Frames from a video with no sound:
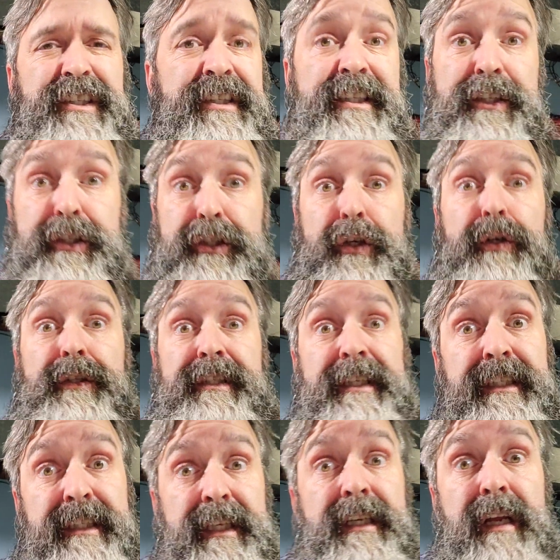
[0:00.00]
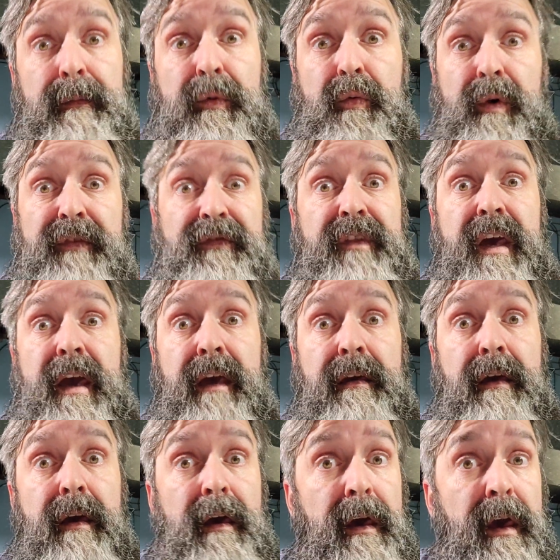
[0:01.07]
The surge is the number one thing.
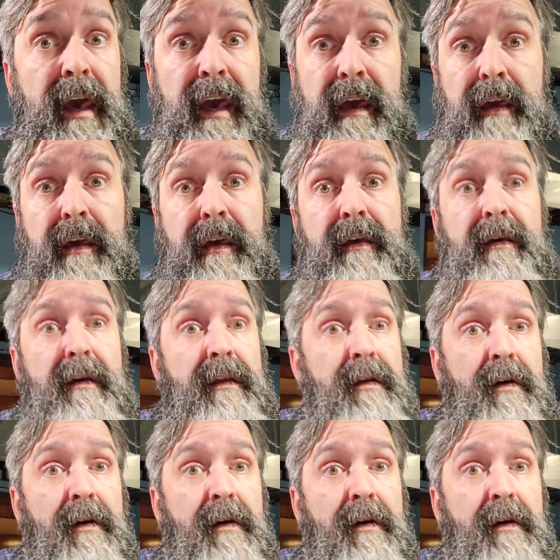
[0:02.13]
You